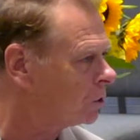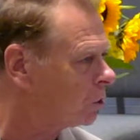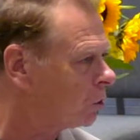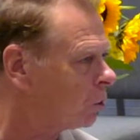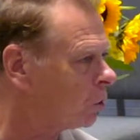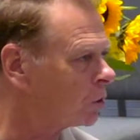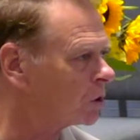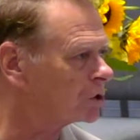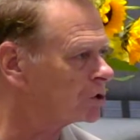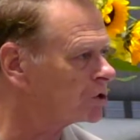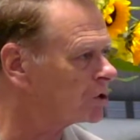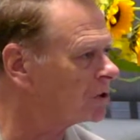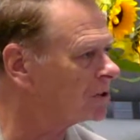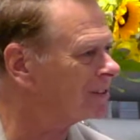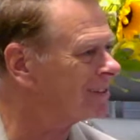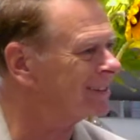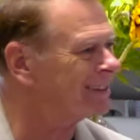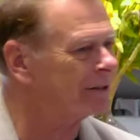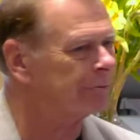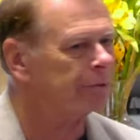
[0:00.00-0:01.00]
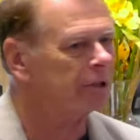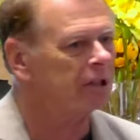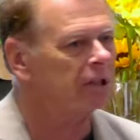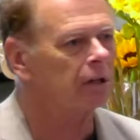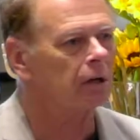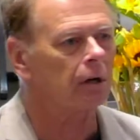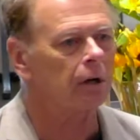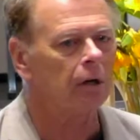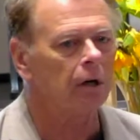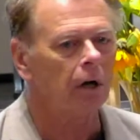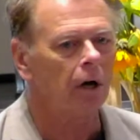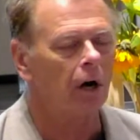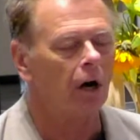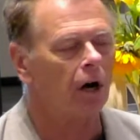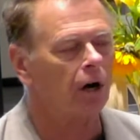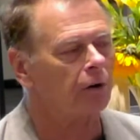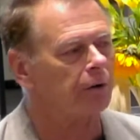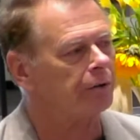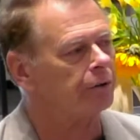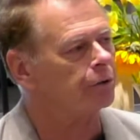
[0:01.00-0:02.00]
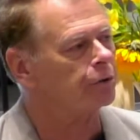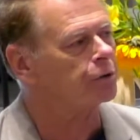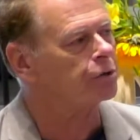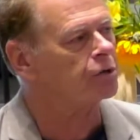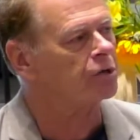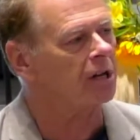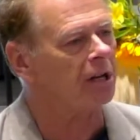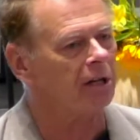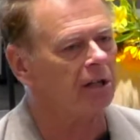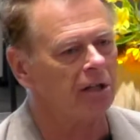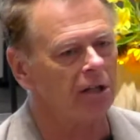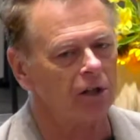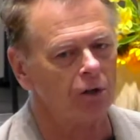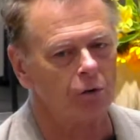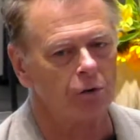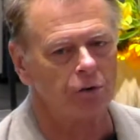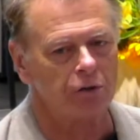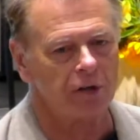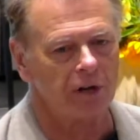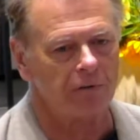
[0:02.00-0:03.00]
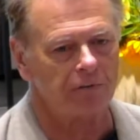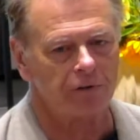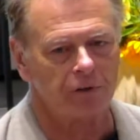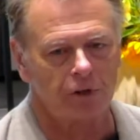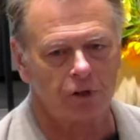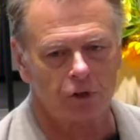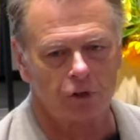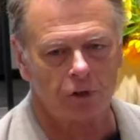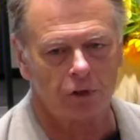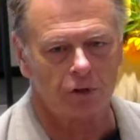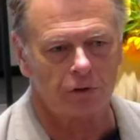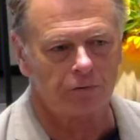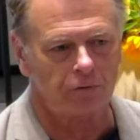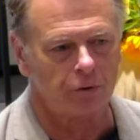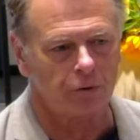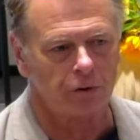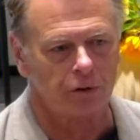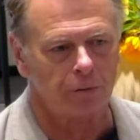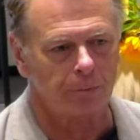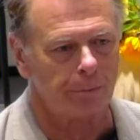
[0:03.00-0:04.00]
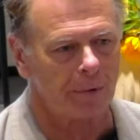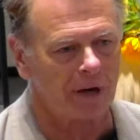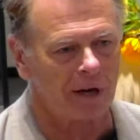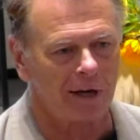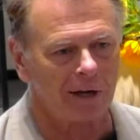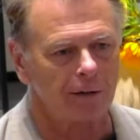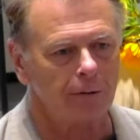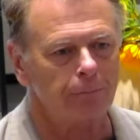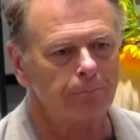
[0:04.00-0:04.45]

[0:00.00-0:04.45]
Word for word: or to limit our understanding or definition of good and bad.